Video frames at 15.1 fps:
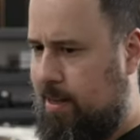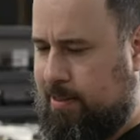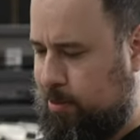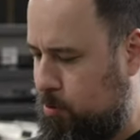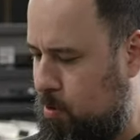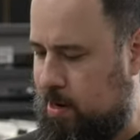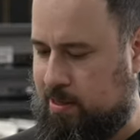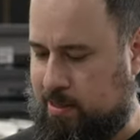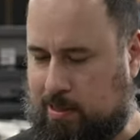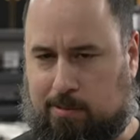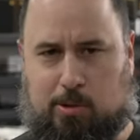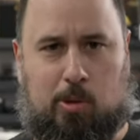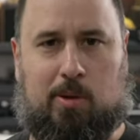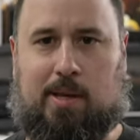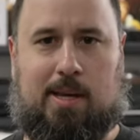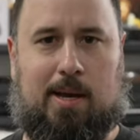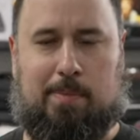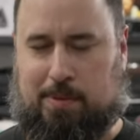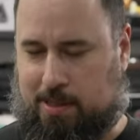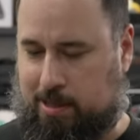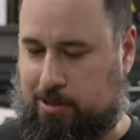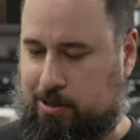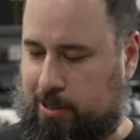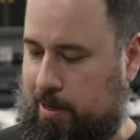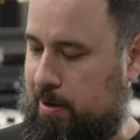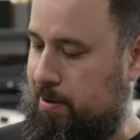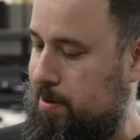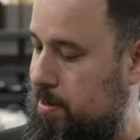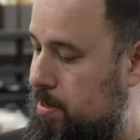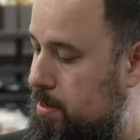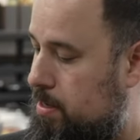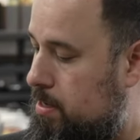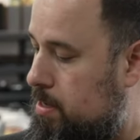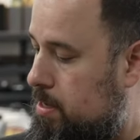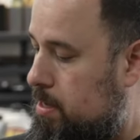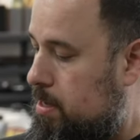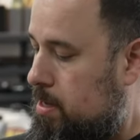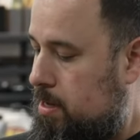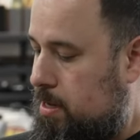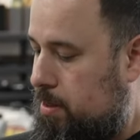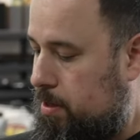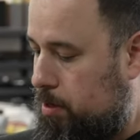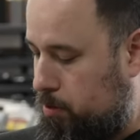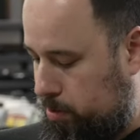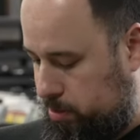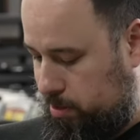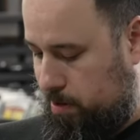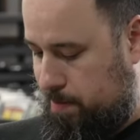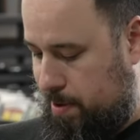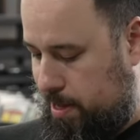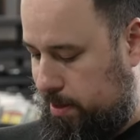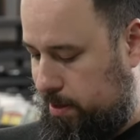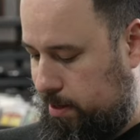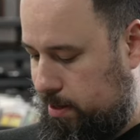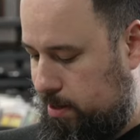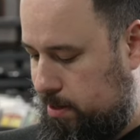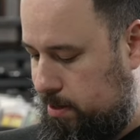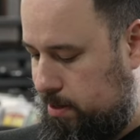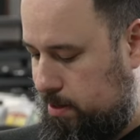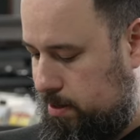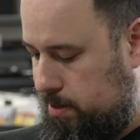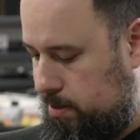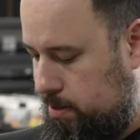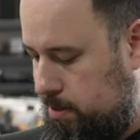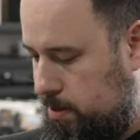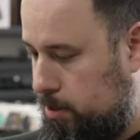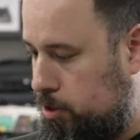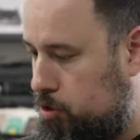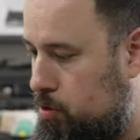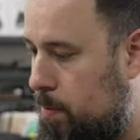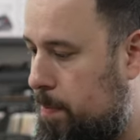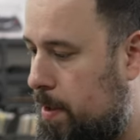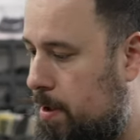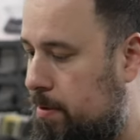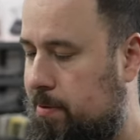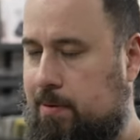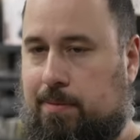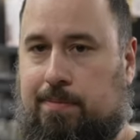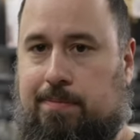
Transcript: That's crazy. It was only a couple years ago. The Crystal Method, the trip out.